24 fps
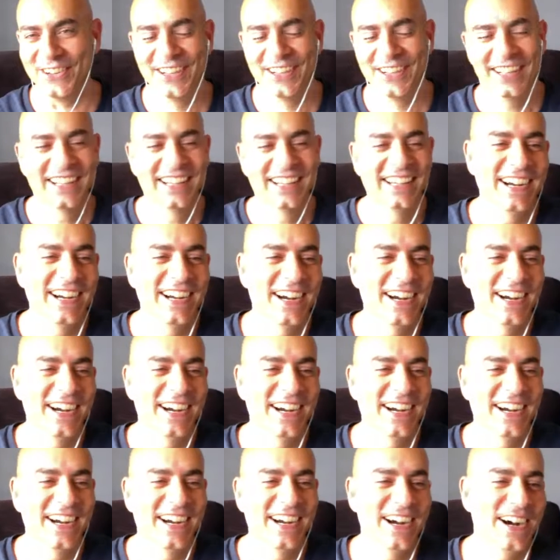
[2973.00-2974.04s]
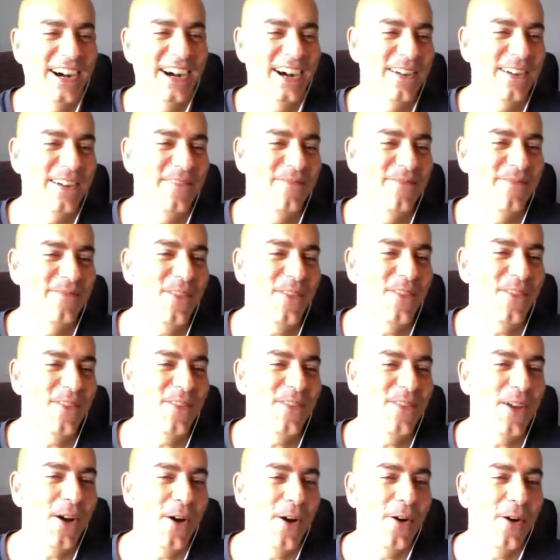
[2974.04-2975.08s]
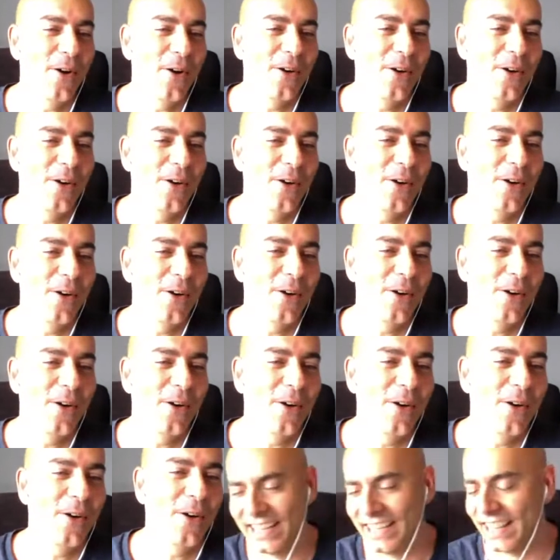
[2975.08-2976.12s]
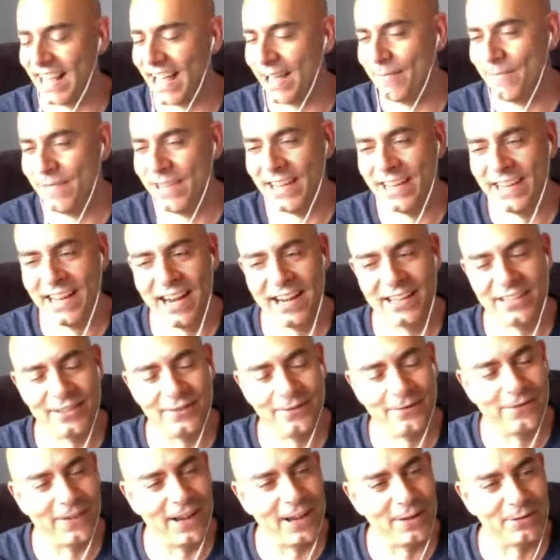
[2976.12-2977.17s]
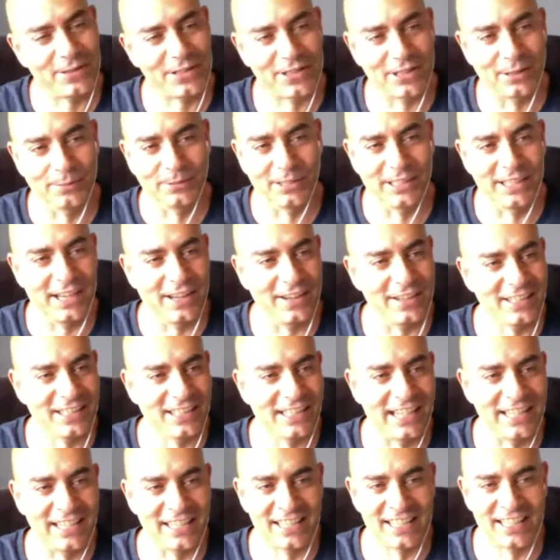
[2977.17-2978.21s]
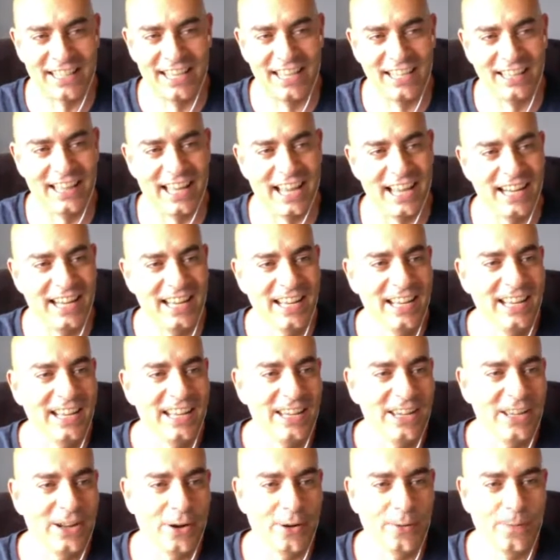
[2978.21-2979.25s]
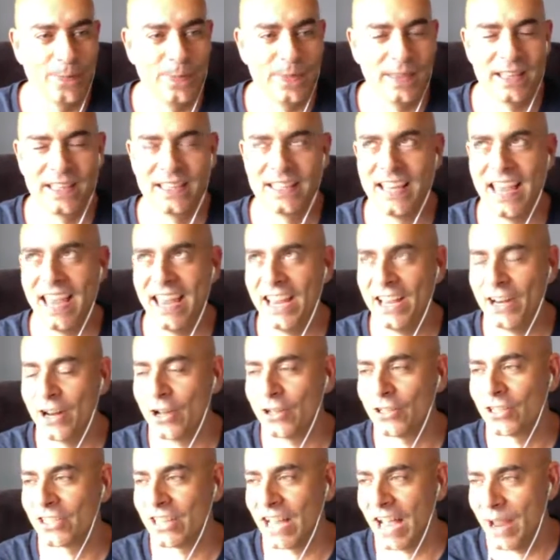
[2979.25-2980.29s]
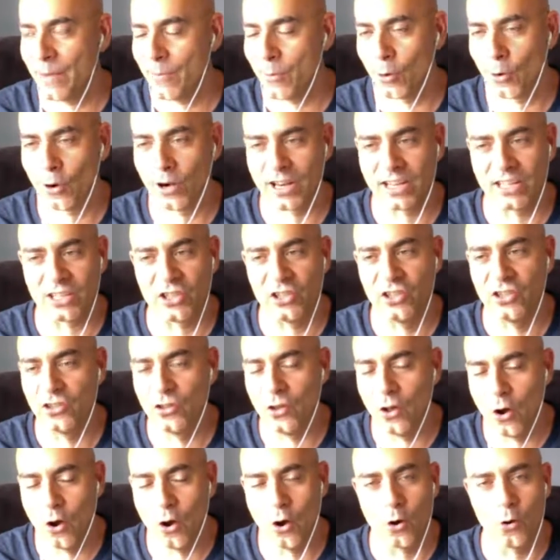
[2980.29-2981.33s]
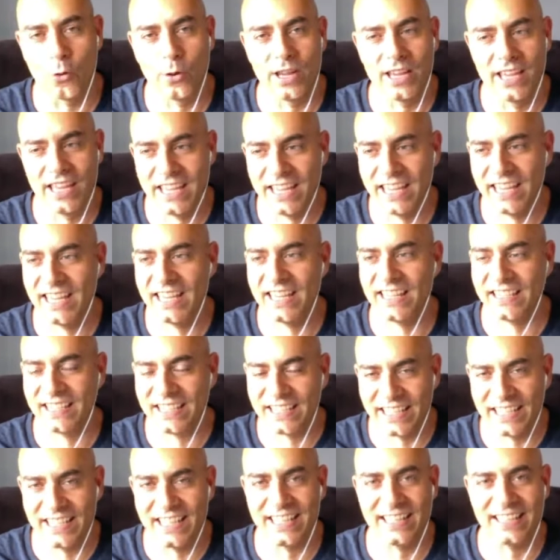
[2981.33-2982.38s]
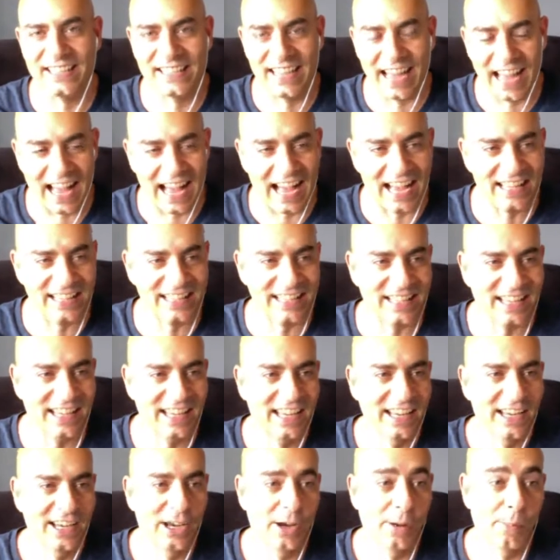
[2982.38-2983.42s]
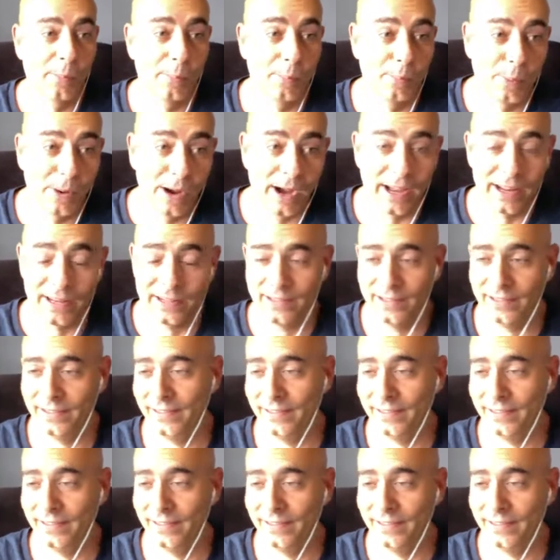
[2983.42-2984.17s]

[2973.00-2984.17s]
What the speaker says: No. I just like Spencer's game, man. She just, like, that Megan Anderson fight was something else. And I just think that, taking on Cyborg is no easy task. But